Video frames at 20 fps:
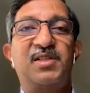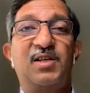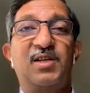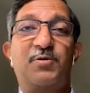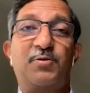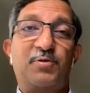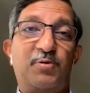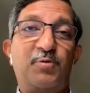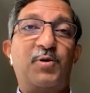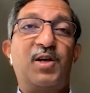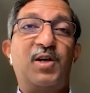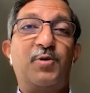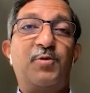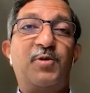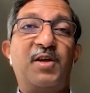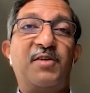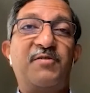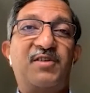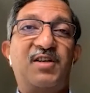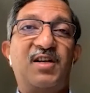that one
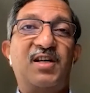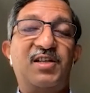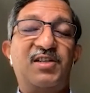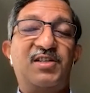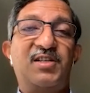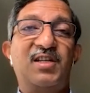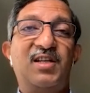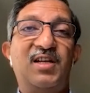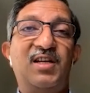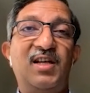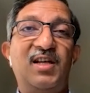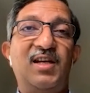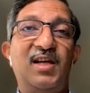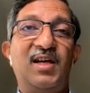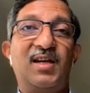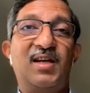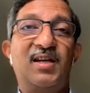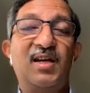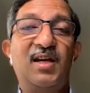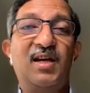would have traditionally done.